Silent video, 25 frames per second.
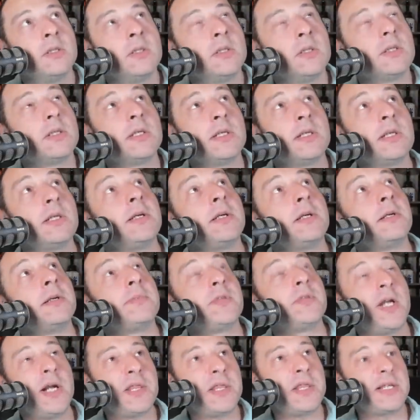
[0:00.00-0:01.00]
Uh,
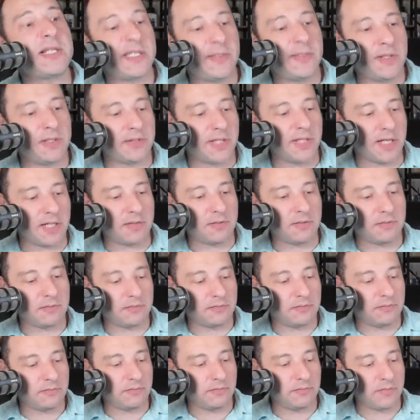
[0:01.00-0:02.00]
I'm trying to think of something like,
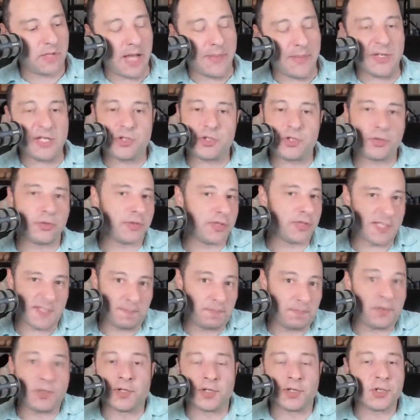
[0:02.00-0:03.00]
I mean, truly
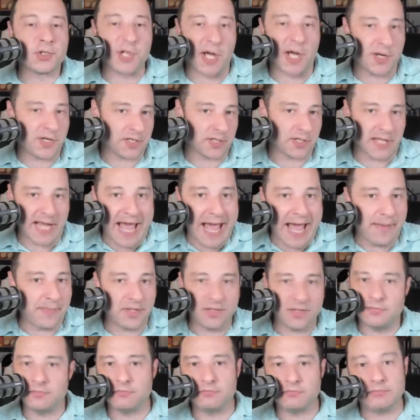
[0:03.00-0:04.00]
splurge on your
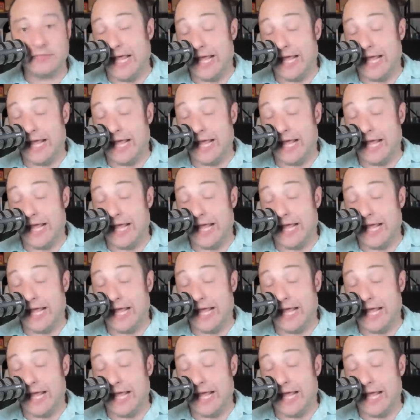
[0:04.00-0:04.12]
cabin.